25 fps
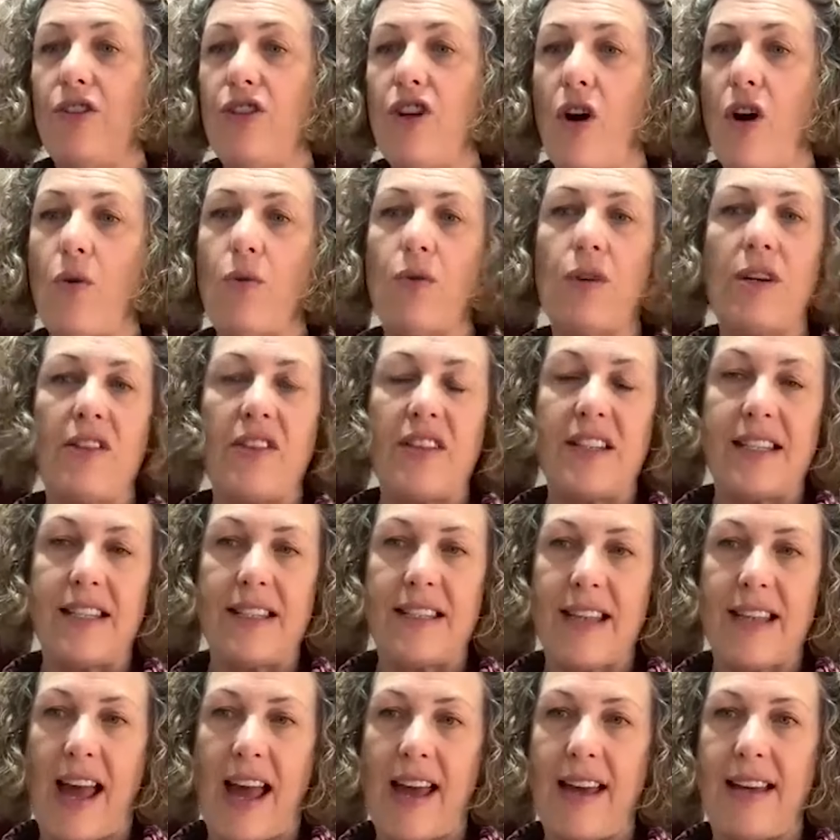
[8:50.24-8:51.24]
Not only the
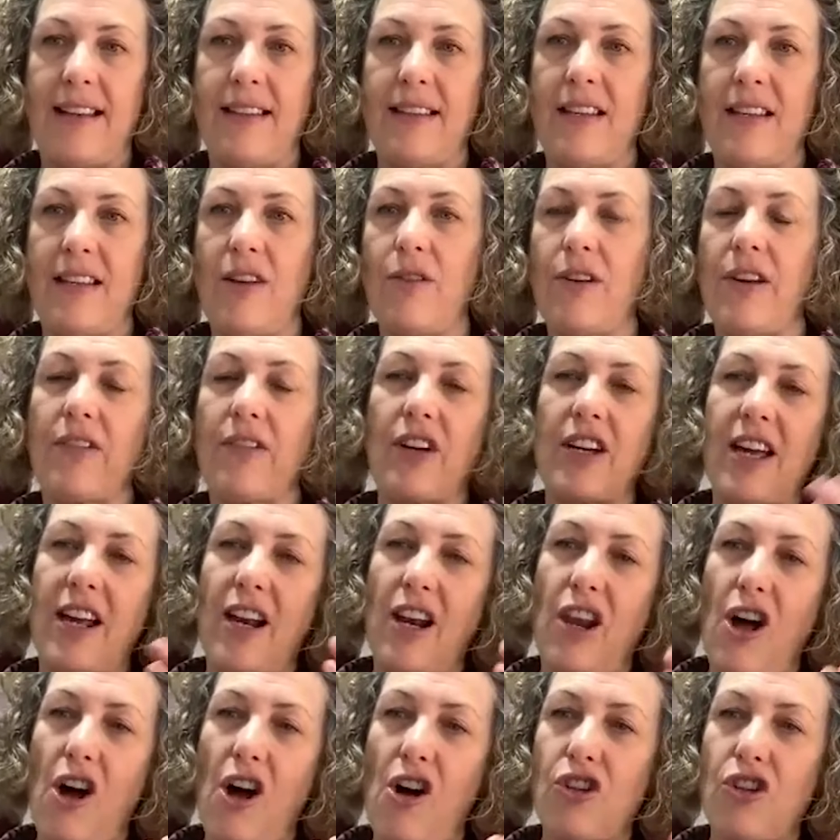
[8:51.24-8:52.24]
designs, you know, you've got your
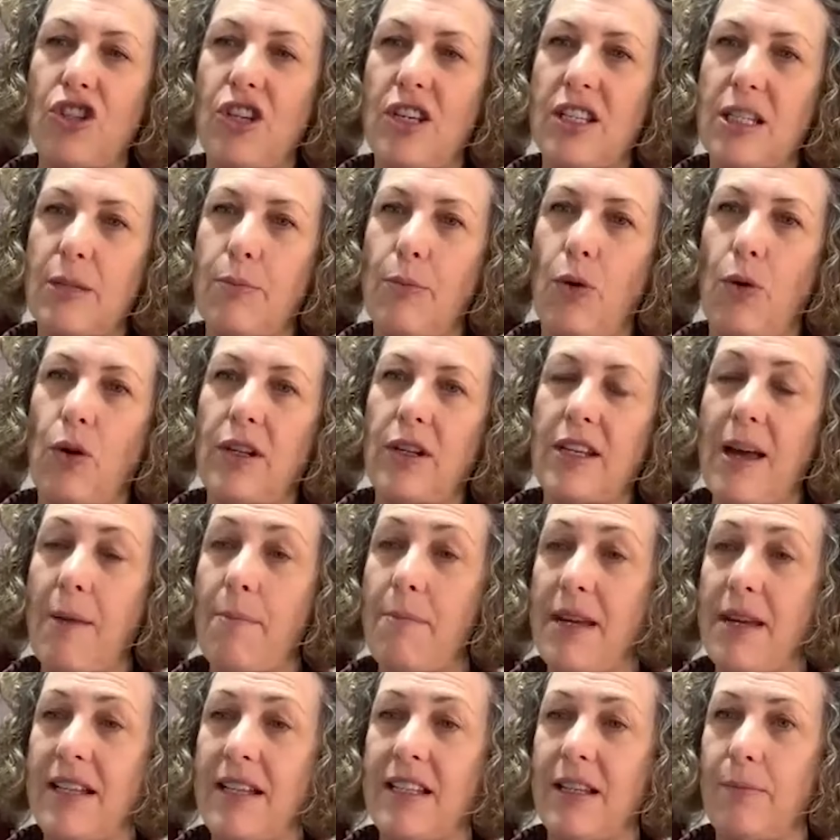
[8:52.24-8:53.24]
large, your small, your
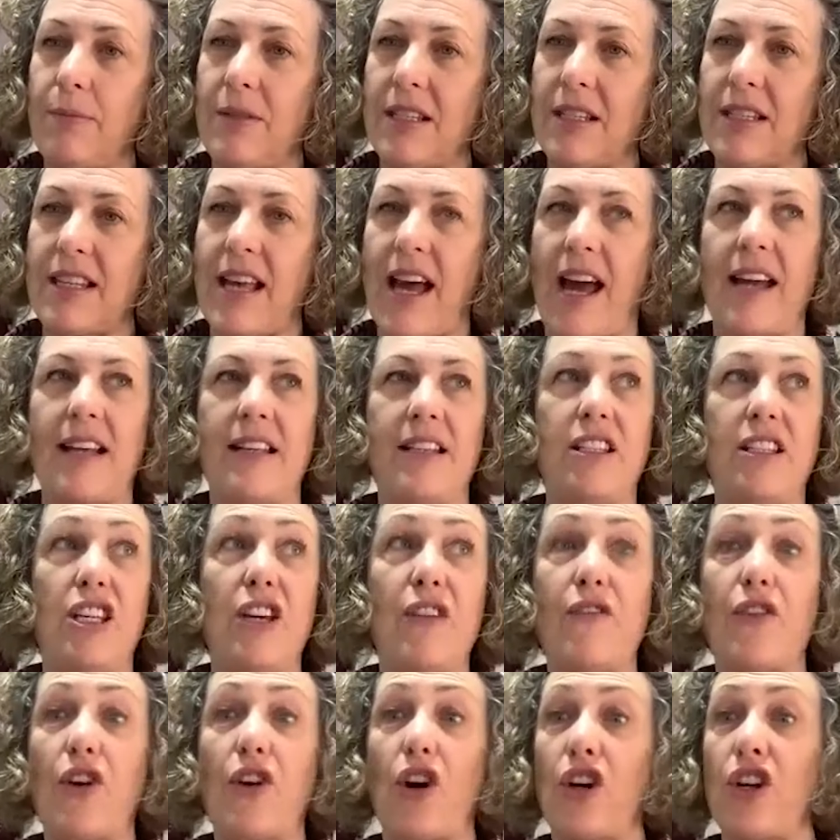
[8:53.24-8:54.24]
medium designs,
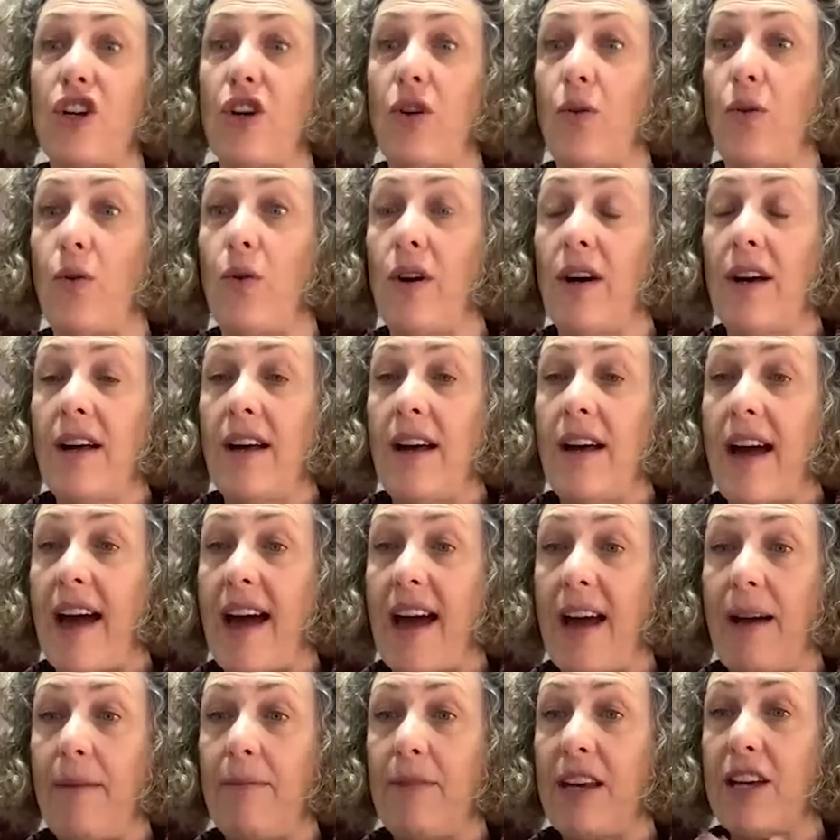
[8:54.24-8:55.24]
you've got your
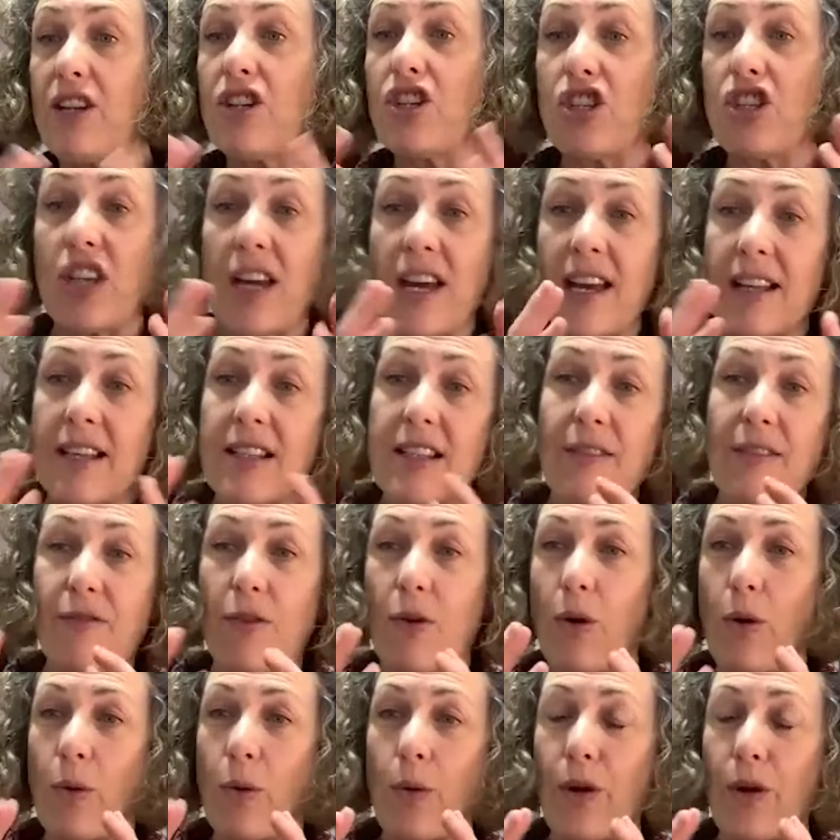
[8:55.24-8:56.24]
um, your shades have
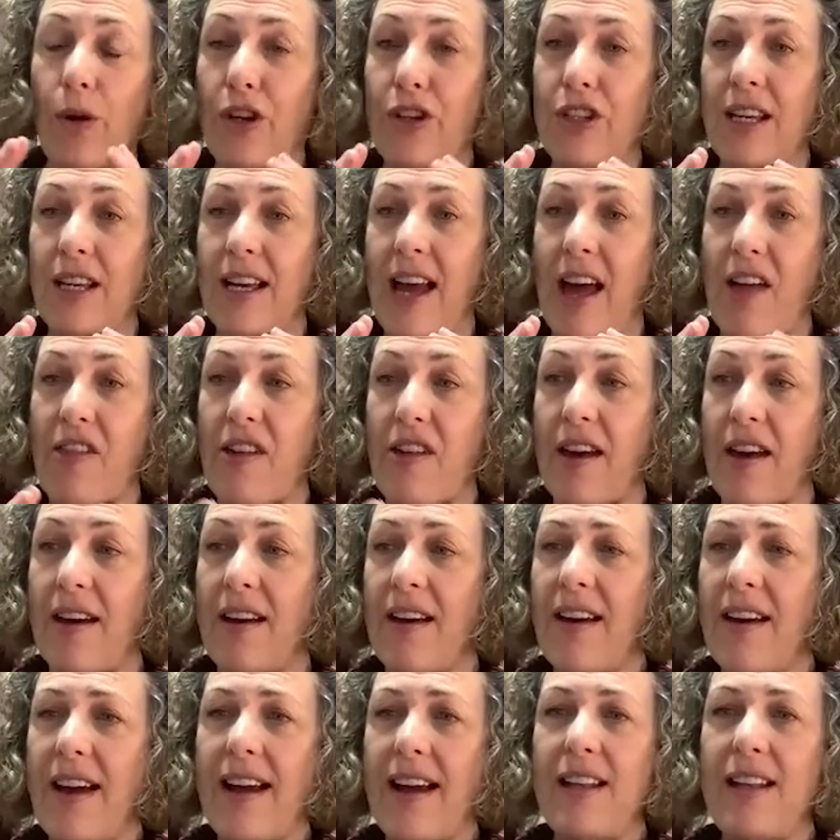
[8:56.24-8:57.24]
all worked together.
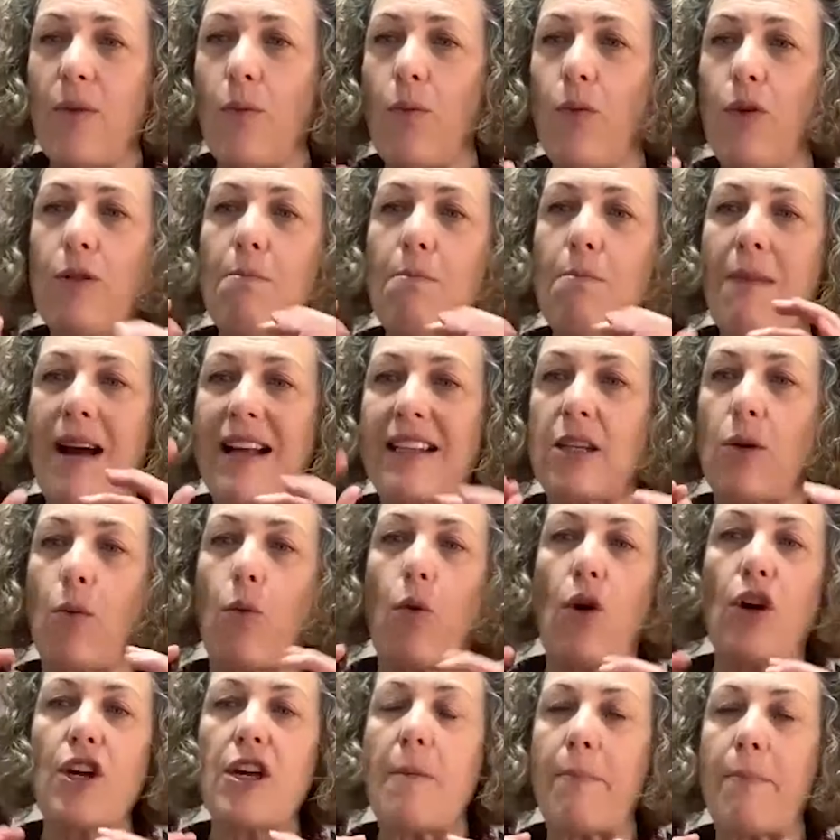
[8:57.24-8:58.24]
And it wouldn't matter
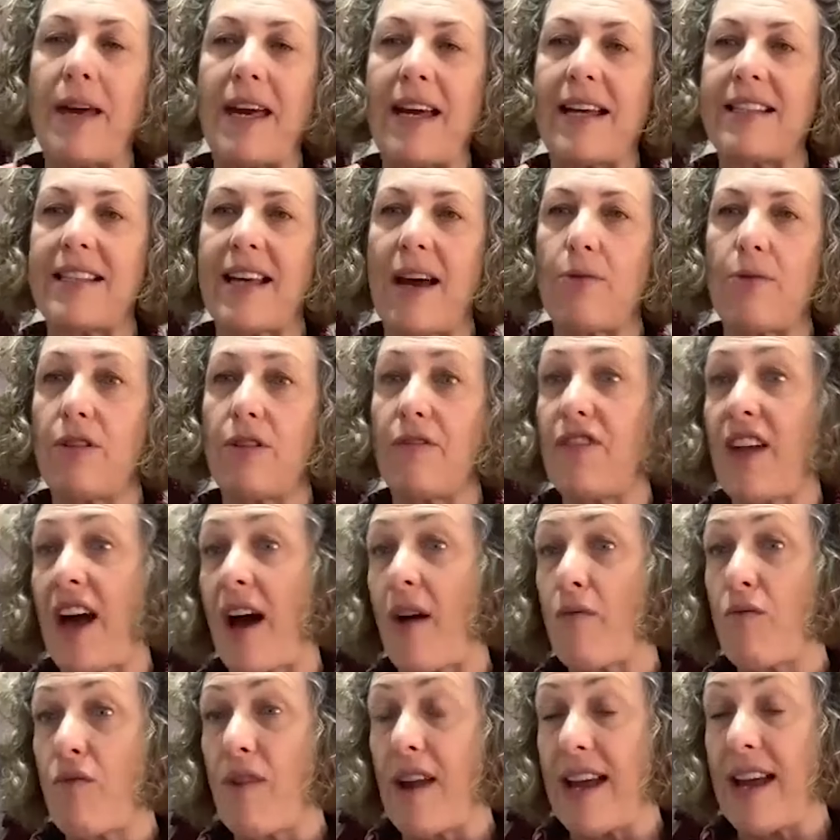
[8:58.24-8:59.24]
what you picked out of that
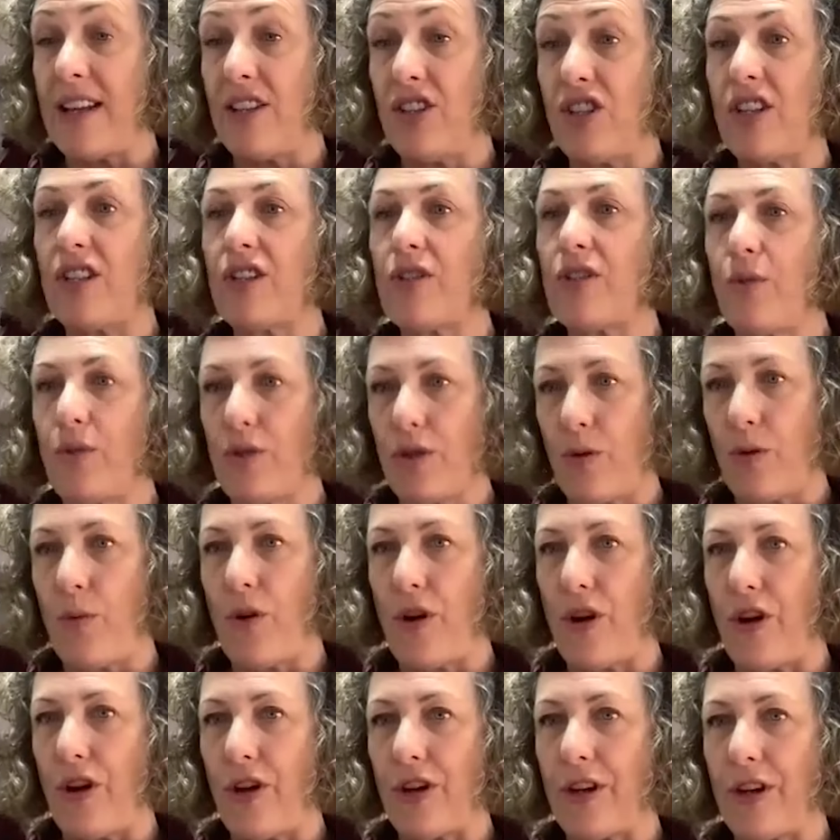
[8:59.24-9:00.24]
range, it's going to
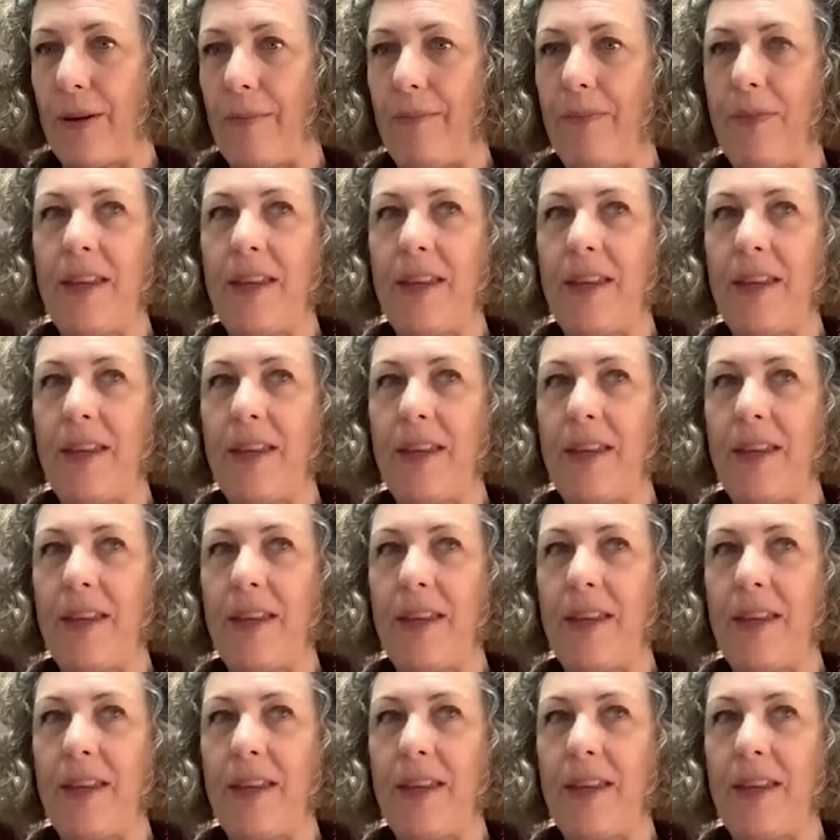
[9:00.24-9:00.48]
work.